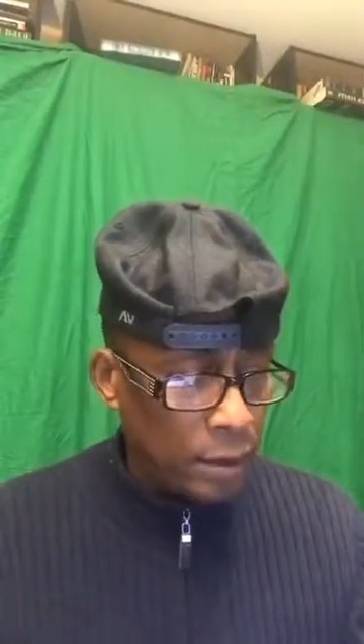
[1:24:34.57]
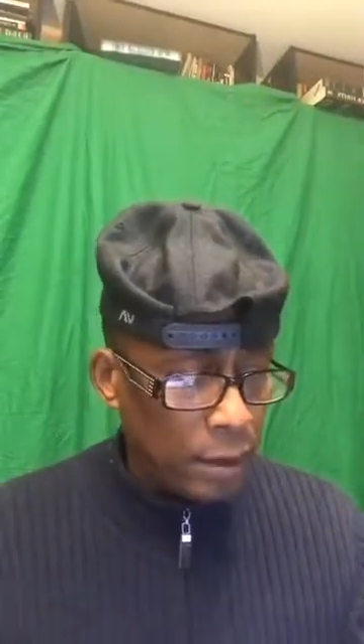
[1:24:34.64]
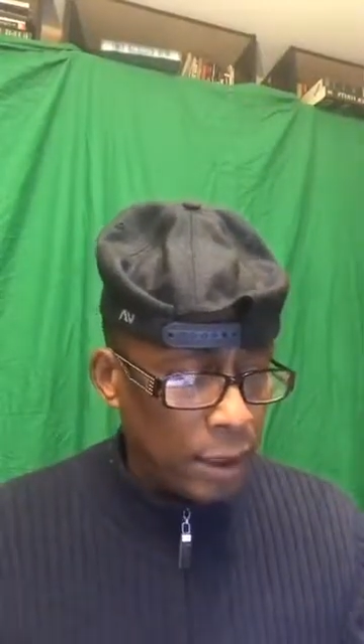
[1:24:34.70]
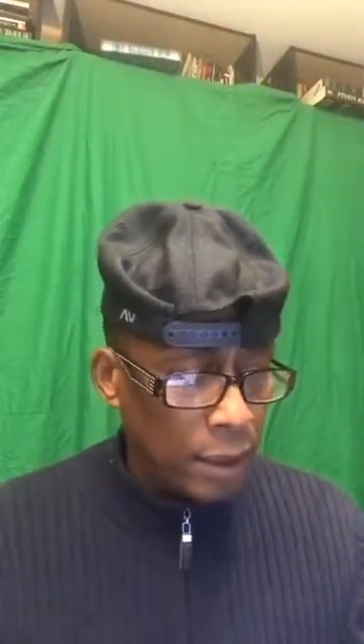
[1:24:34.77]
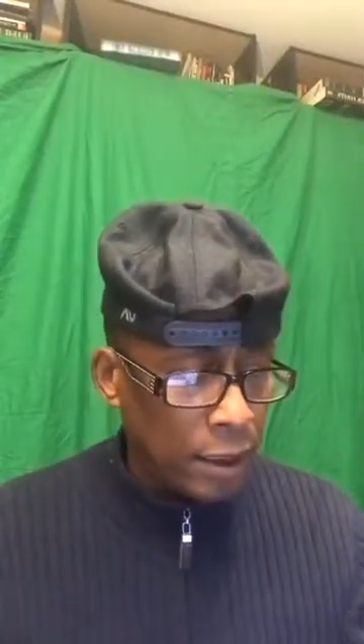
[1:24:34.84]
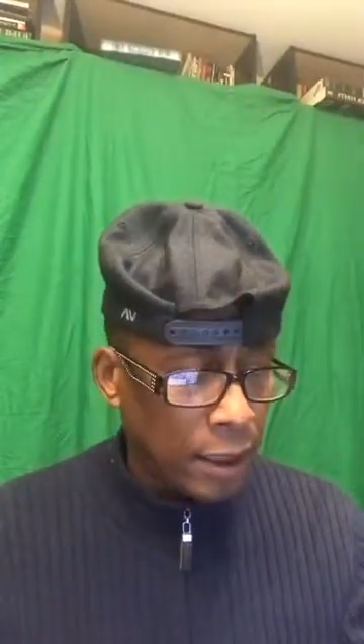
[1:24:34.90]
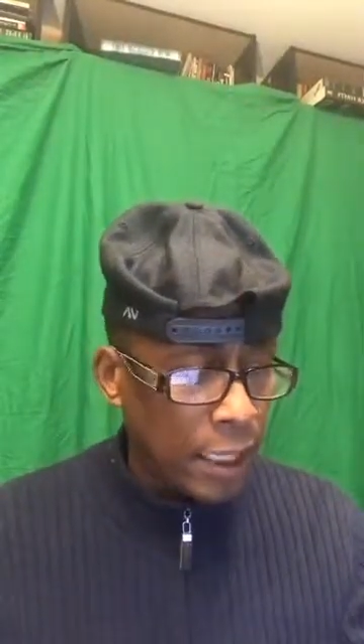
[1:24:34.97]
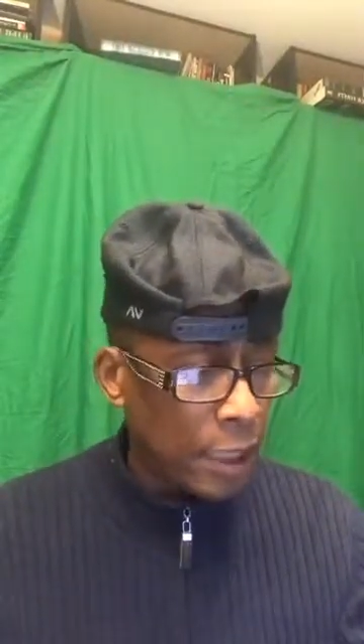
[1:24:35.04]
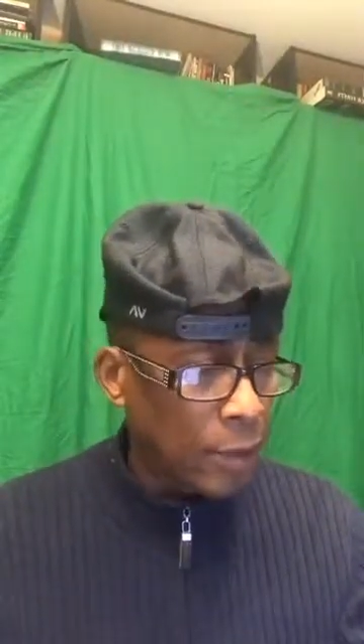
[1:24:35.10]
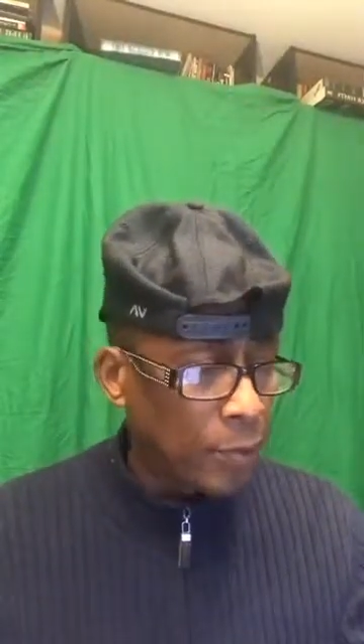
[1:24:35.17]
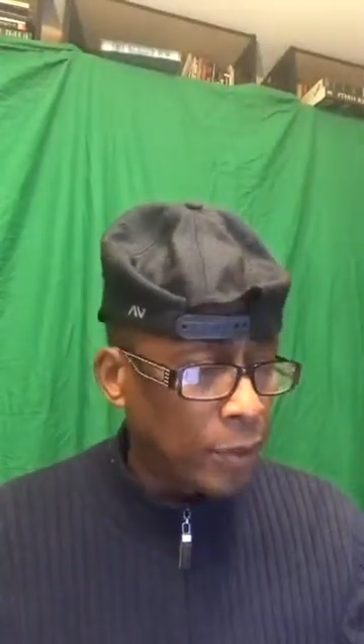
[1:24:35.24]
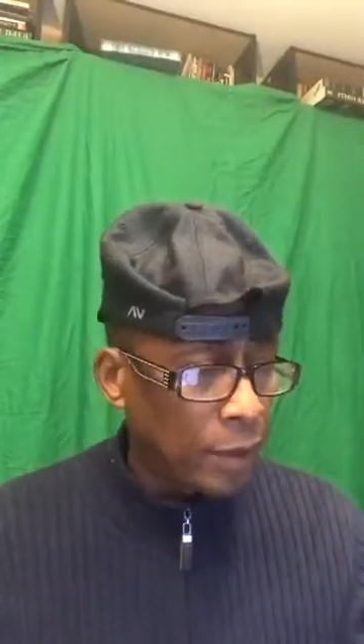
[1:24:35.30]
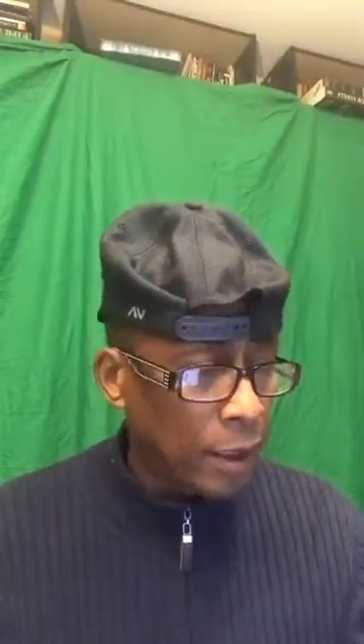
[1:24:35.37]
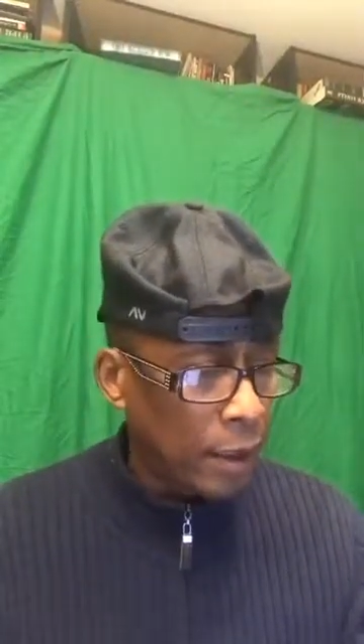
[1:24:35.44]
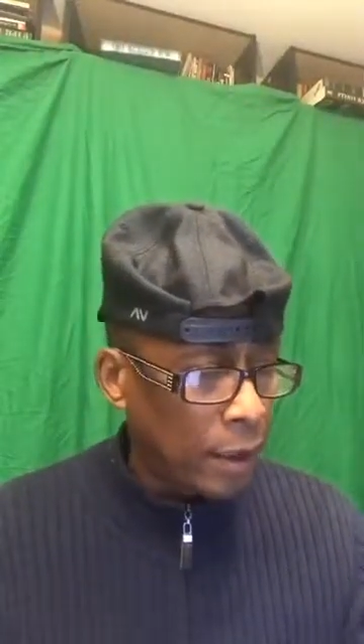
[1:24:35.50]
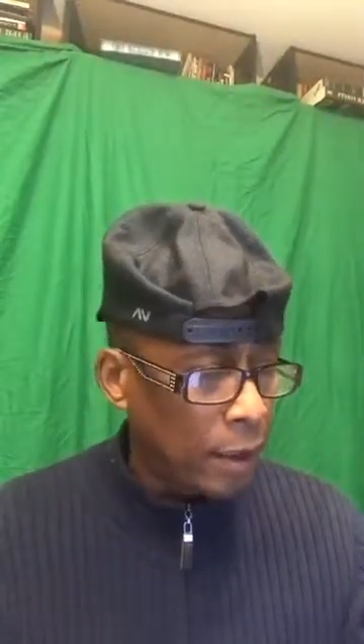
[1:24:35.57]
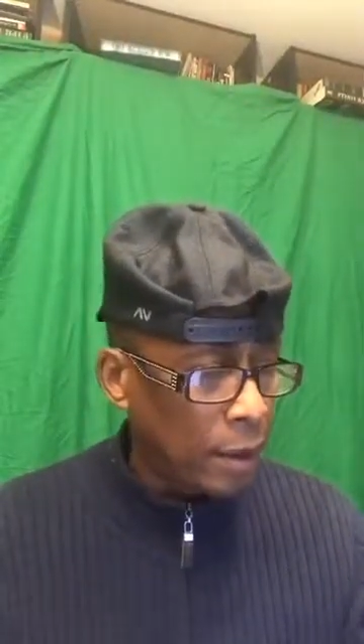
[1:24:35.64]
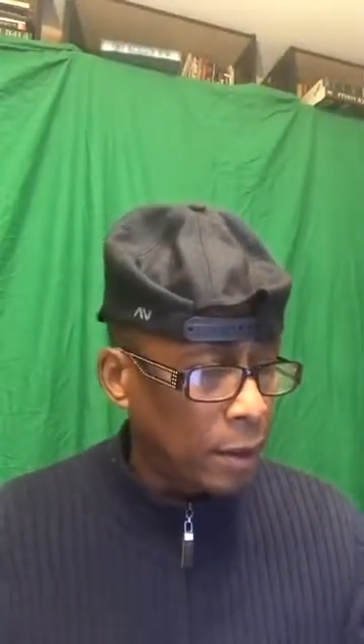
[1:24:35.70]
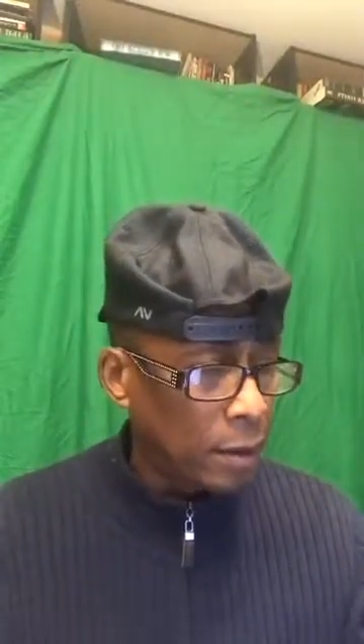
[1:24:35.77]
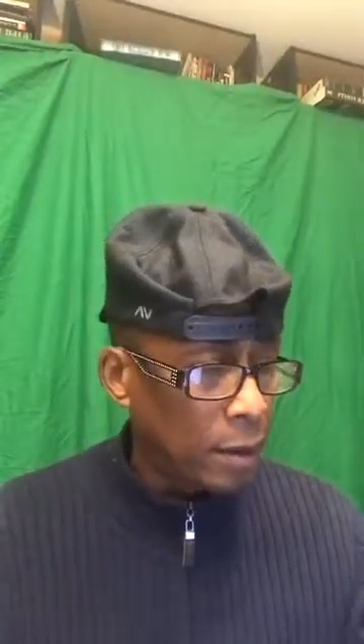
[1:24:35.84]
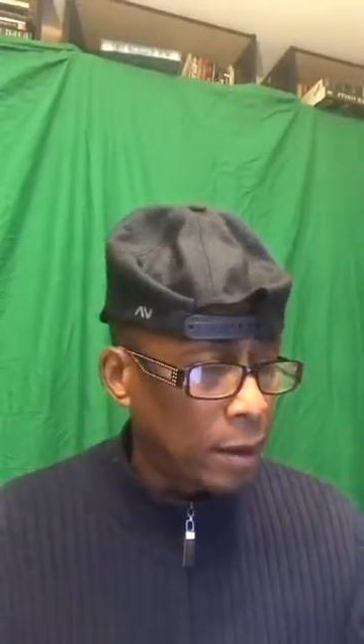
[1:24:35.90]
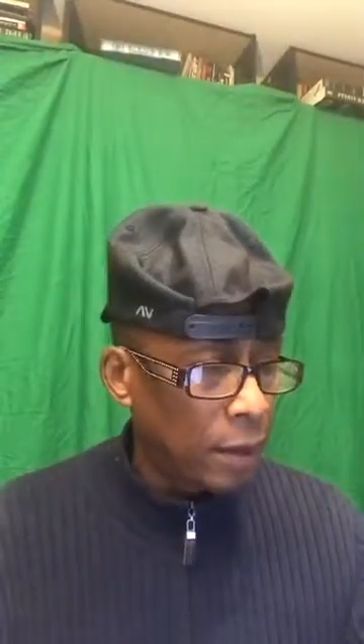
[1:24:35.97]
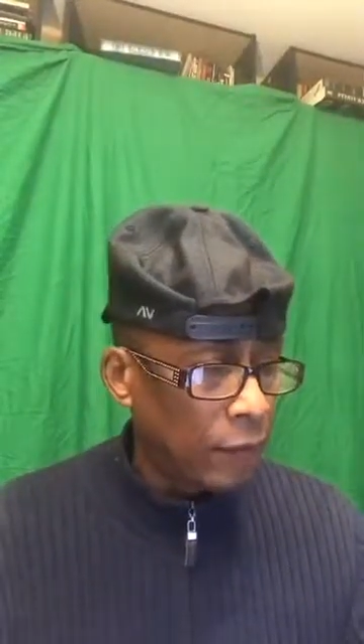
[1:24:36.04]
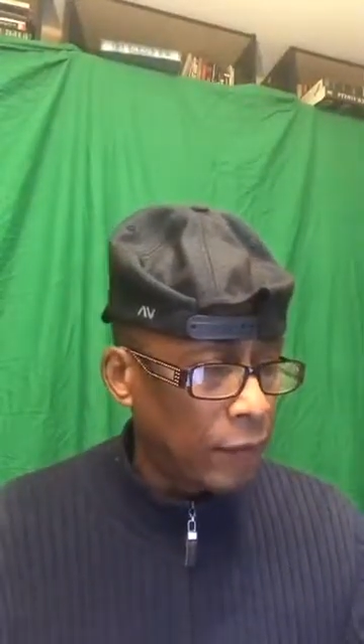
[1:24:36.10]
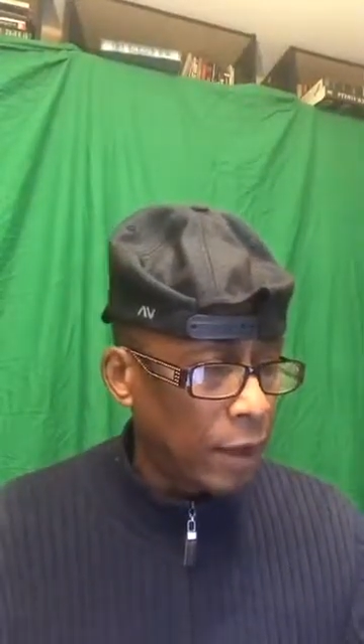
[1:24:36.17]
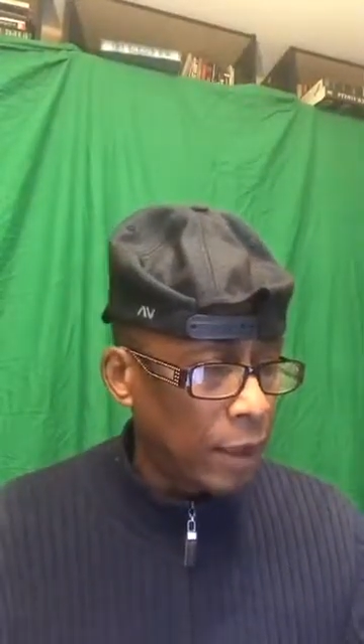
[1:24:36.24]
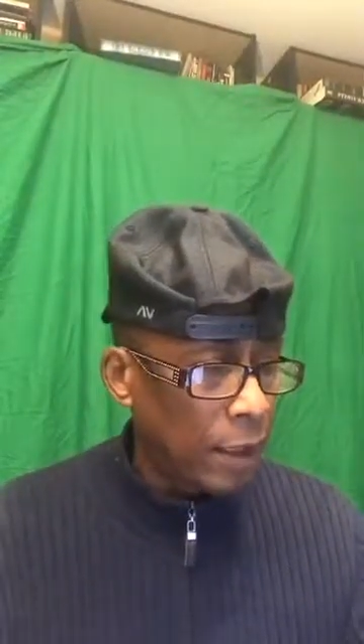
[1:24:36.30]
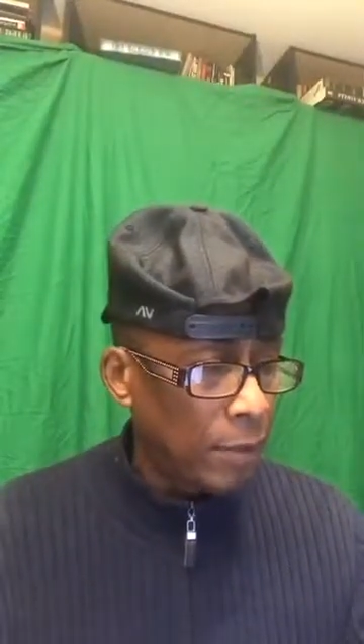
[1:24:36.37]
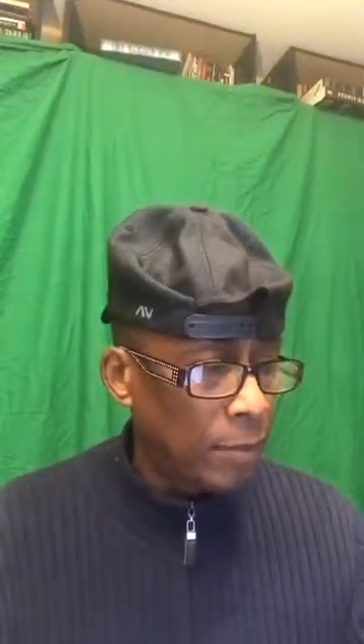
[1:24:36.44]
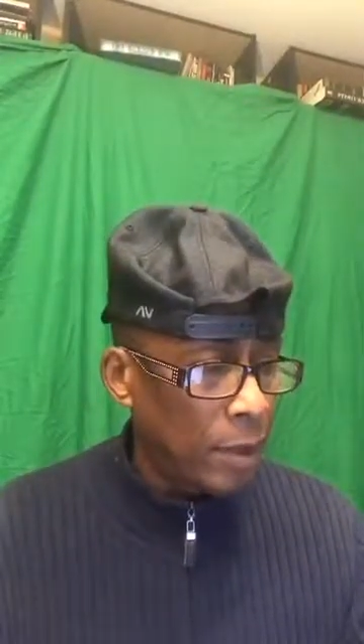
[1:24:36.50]
I think I could put that in if they
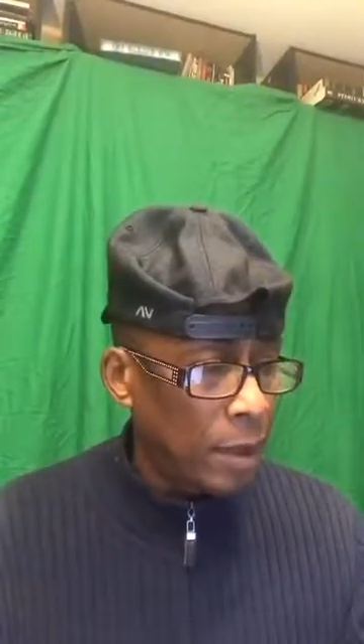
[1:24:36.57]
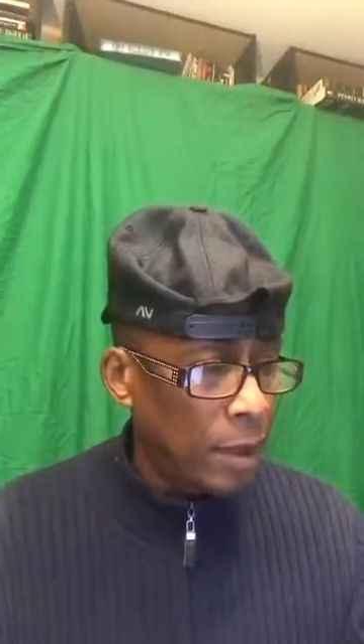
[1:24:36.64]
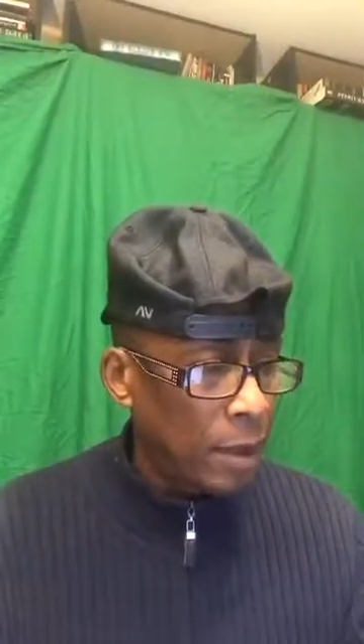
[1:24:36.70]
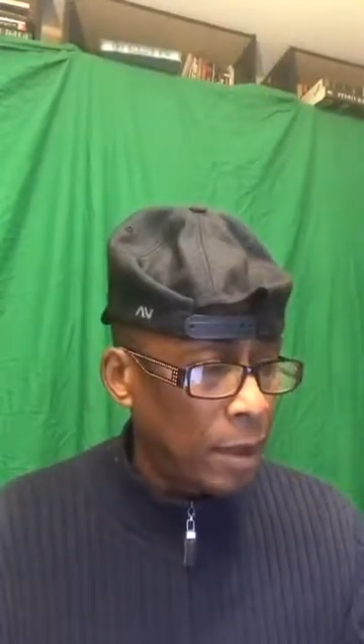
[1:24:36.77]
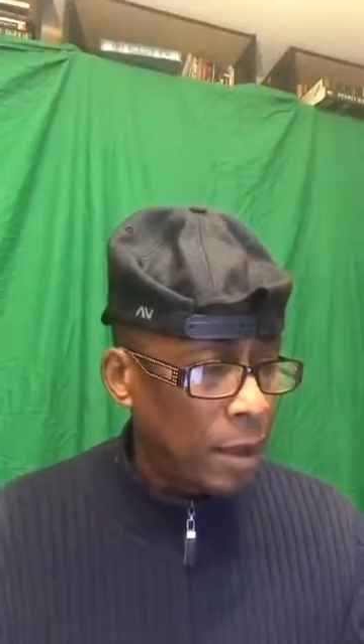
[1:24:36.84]
let me.